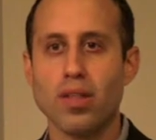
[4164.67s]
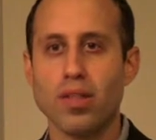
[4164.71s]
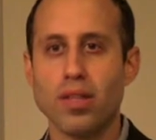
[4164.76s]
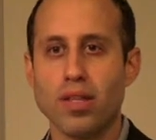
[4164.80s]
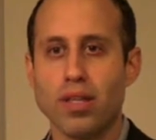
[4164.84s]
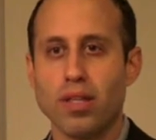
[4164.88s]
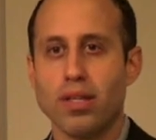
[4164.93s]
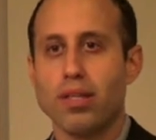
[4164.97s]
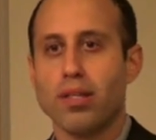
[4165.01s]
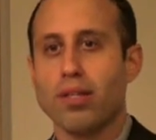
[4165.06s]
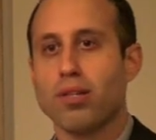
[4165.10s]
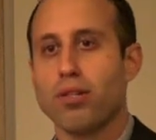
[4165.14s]

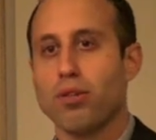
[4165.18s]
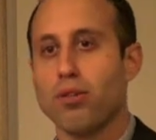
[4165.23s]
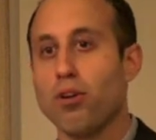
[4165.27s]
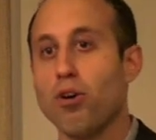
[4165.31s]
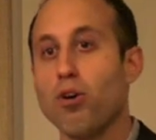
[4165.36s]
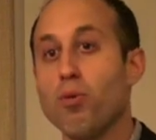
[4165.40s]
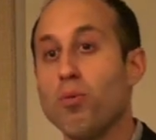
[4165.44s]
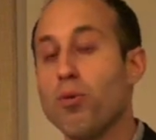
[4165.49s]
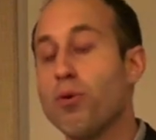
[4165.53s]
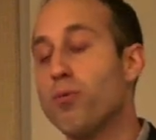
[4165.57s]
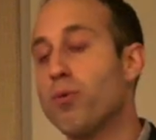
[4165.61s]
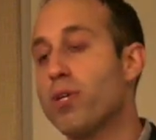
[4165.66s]
the
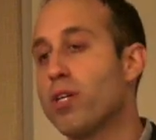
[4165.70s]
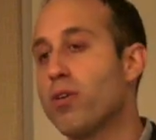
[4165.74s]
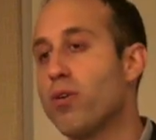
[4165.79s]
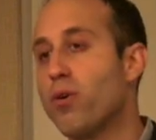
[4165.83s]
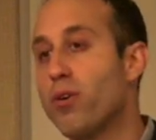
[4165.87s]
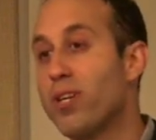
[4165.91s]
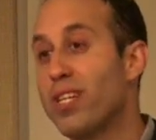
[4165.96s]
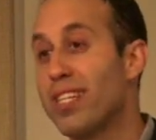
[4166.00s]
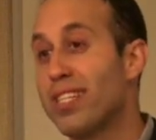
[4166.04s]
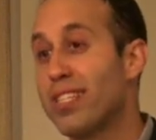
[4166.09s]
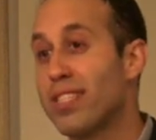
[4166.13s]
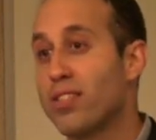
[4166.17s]
global
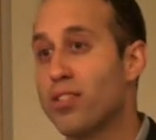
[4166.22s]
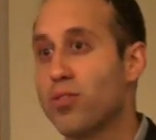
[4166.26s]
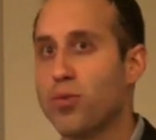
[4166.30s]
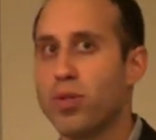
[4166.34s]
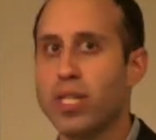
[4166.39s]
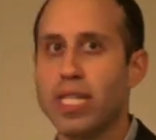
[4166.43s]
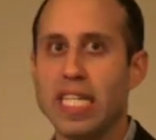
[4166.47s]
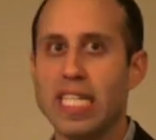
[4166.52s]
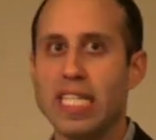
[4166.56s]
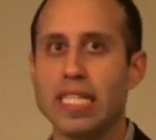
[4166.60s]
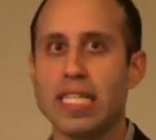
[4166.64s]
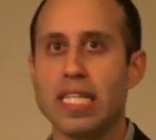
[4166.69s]
recording
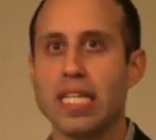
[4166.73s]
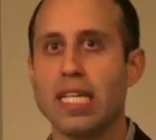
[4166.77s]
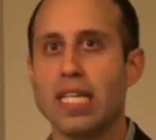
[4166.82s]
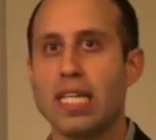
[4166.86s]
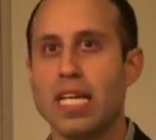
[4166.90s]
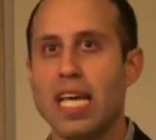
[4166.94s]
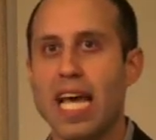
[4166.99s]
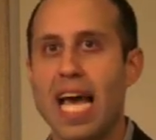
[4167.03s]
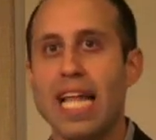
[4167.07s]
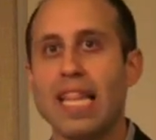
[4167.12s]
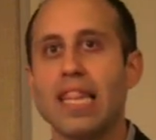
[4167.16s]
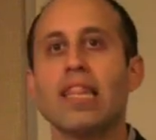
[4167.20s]
industry is
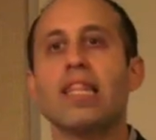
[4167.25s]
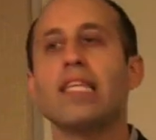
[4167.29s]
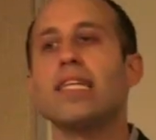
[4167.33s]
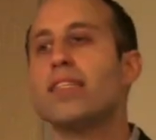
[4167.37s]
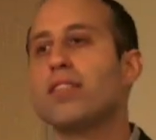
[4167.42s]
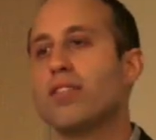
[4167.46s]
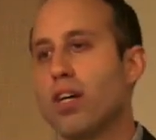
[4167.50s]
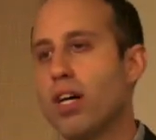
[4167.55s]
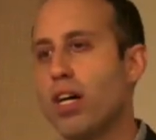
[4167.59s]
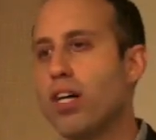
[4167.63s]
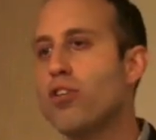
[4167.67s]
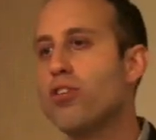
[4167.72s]
at
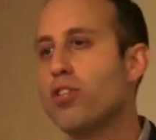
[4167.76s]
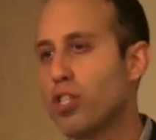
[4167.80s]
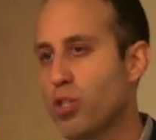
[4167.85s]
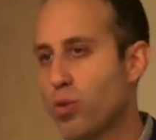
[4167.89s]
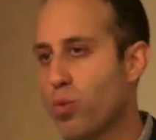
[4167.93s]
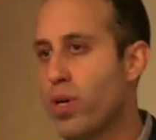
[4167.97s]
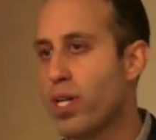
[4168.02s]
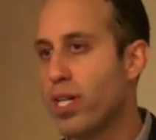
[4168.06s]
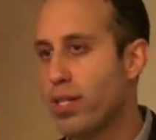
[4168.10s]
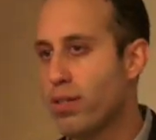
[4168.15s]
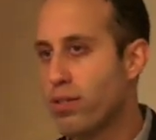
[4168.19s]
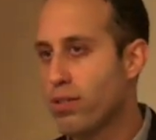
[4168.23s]
least
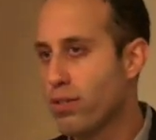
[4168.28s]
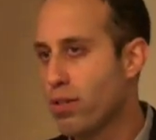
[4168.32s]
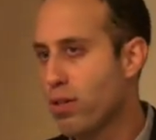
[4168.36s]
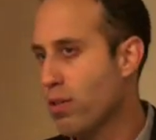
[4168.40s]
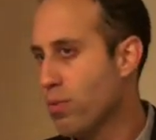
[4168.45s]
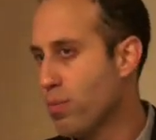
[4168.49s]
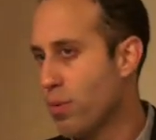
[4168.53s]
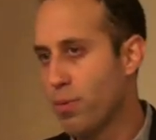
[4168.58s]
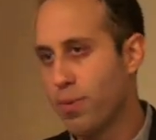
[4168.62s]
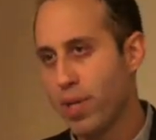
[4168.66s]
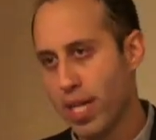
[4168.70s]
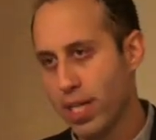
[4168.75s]
120 years
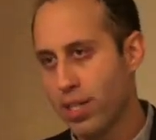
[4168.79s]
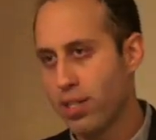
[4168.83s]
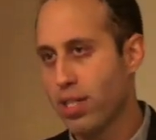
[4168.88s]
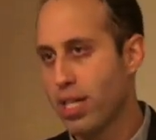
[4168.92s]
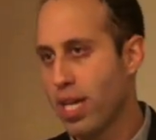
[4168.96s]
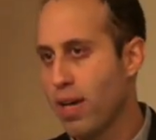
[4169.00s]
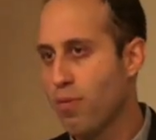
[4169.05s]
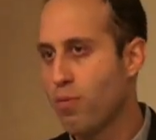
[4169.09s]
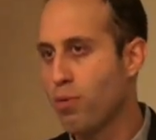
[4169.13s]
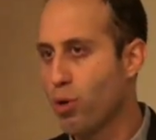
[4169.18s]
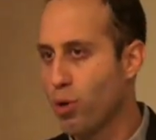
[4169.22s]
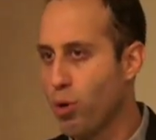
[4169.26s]
old, but we actually
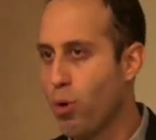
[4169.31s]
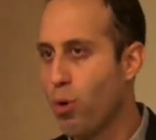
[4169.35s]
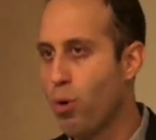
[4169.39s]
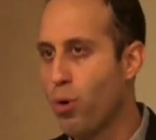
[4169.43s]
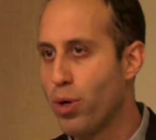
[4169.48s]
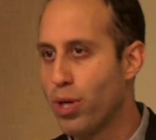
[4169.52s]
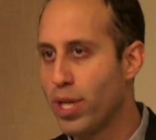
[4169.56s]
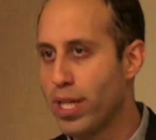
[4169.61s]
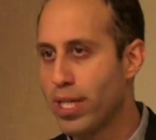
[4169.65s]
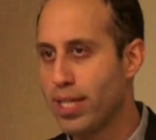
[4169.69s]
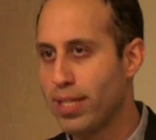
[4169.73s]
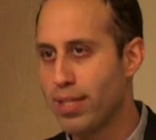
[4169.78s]
have
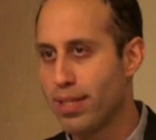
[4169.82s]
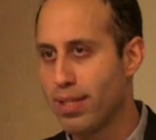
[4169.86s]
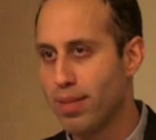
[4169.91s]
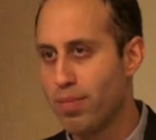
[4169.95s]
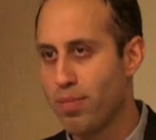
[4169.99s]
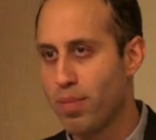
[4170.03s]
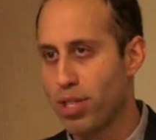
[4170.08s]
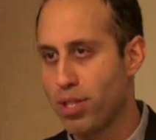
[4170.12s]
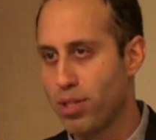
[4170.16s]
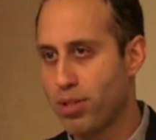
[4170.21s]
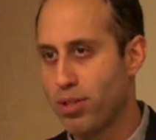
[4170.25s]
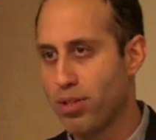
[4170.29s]
recordings
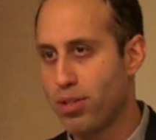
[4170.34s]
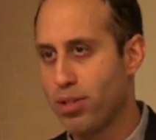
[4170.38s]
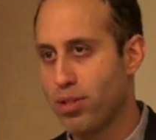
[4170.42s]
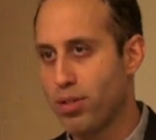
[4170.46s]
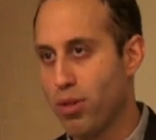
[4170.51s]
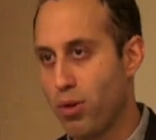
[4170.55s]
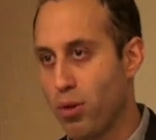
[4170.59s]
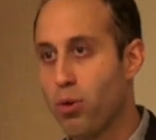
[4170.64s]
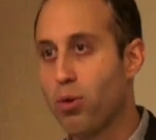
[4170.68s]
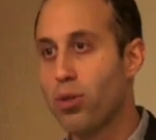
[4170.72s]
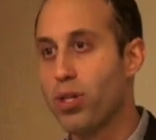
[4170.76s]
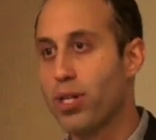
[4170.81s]
much
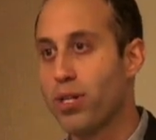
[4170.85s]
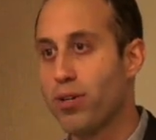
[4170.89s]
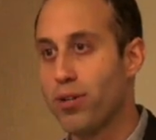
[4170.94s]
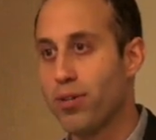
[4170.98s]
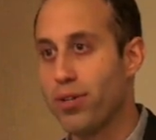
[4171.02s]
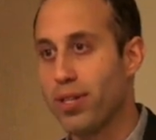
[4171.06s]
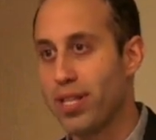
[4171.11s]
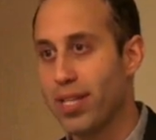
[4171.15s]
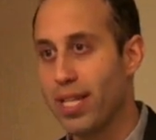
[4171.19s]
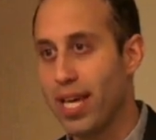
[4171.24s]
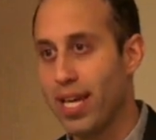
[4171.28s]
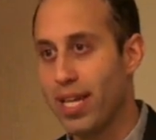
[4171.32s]
earlier
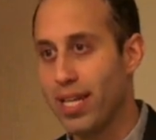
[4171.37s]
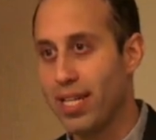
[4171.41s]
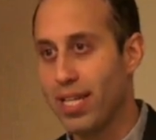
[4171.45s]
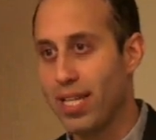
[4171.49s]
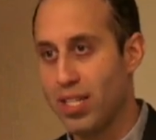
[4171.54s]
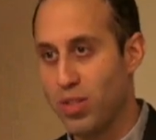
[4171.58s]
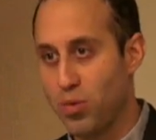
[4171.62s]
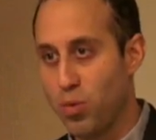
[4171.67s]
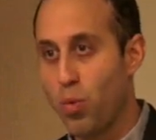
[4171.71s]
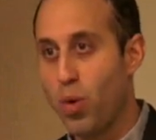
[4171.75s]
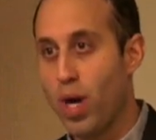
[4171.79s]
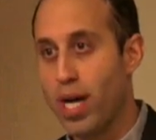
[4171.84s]
than that
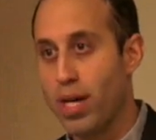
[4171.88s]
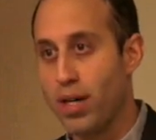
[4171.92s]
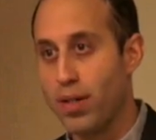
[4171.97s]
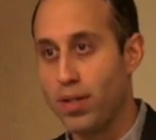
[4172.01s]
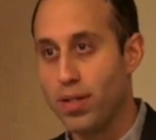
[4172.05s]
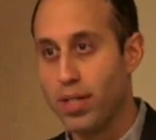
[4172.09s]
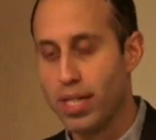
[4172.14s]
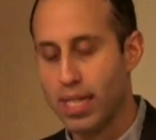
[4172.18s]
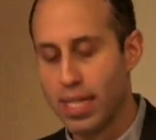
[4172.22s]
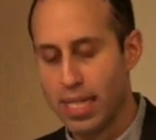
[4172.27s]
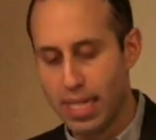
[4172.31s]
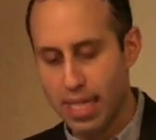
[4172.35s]
as well.